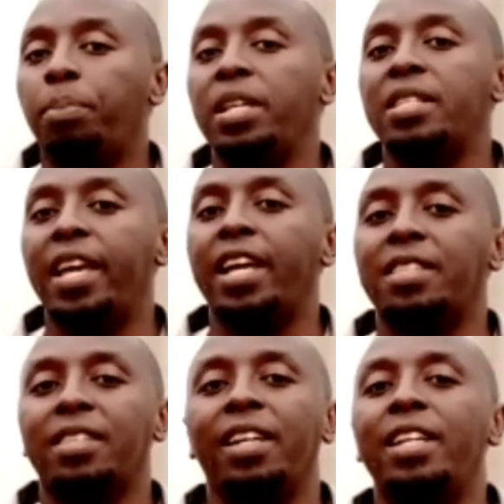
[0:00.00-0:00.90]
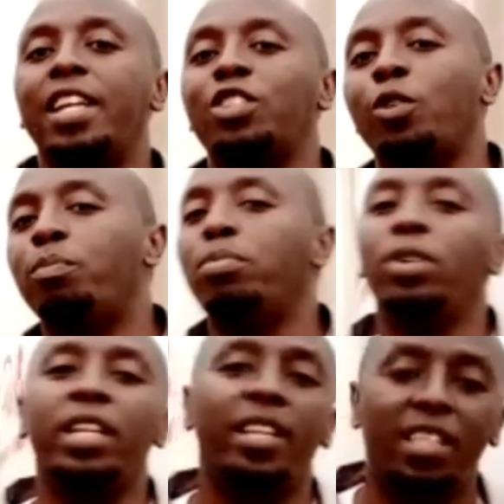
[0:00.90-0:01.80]
Please, guys, let's not
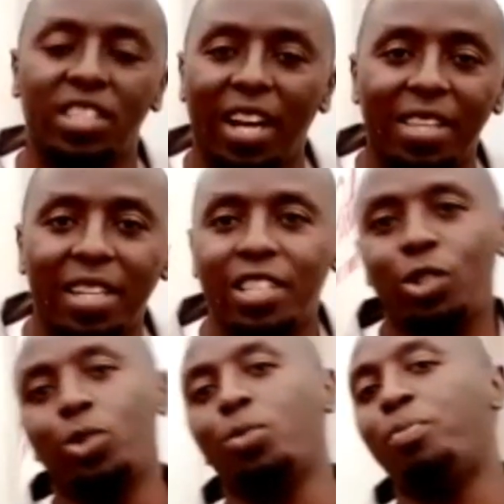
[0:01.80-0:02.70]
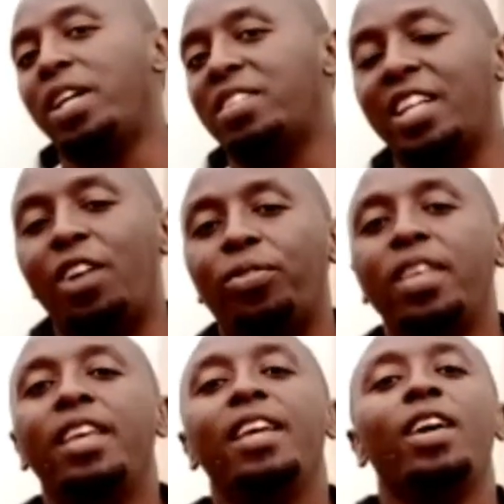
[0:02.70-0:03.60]
bully each other. Let's not do bad stuff.
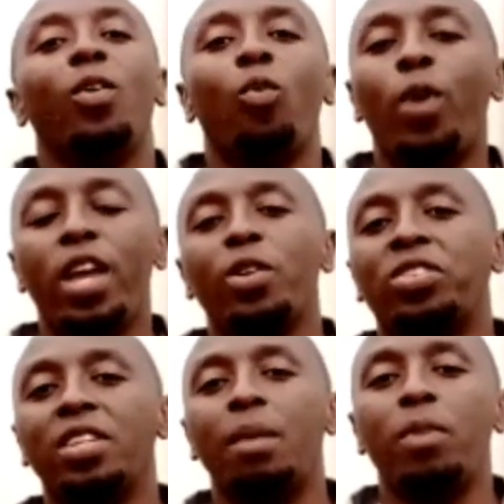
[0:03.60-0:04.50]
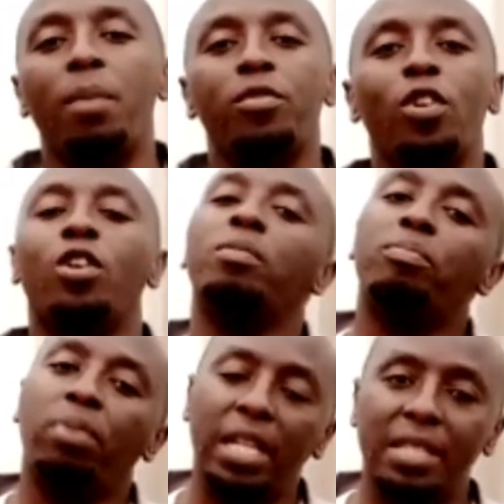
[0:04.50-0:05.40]
Where you're saying I'm wrong,
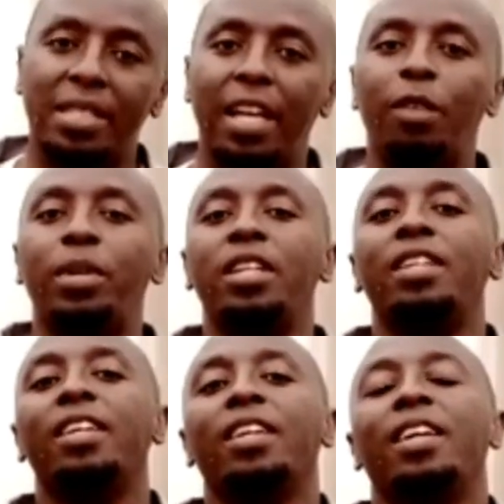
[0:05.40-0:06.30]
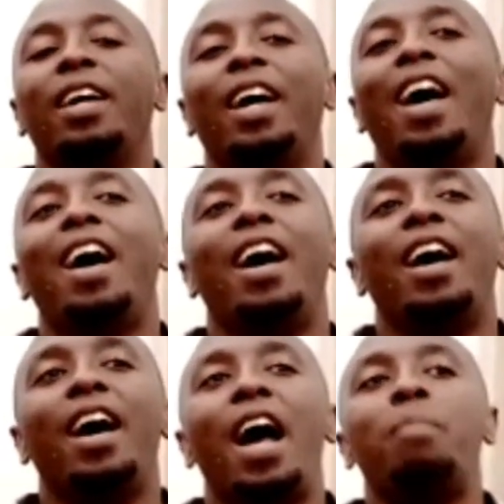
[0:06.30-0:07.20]
please tell me.
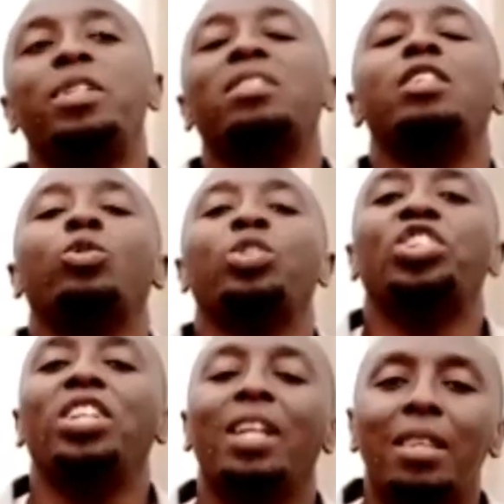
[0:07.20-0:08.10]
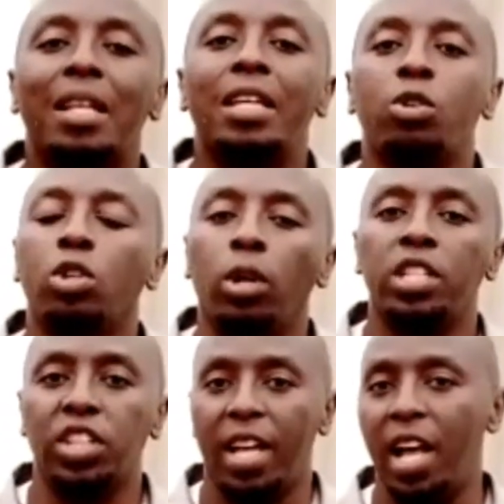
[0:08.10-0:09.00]
I'm just trying to share the little
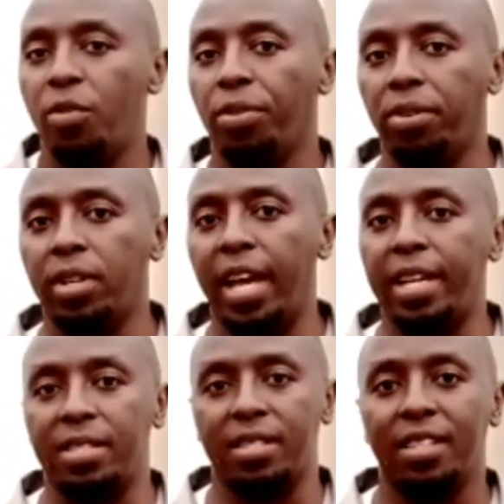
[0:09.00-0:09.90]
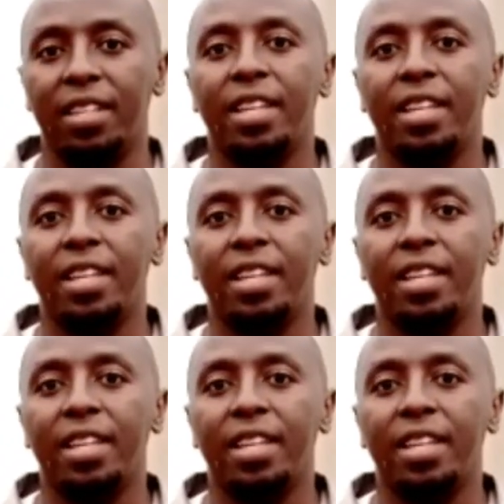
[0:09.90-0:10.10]
knowledge I have with you guys.